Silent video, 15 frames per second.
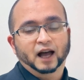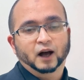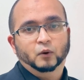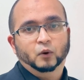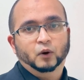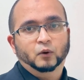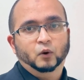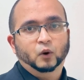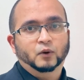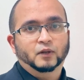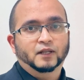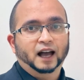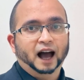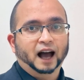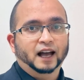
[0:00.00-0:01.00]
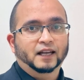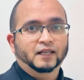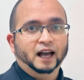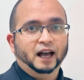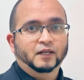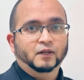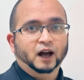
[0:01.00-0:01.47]
If we roll the die
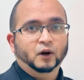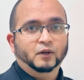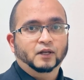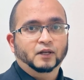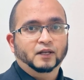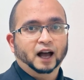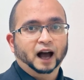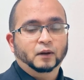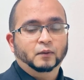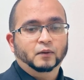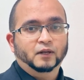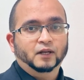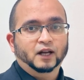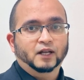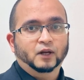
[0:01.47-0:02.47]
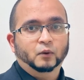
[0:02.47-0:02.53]
10,000 times,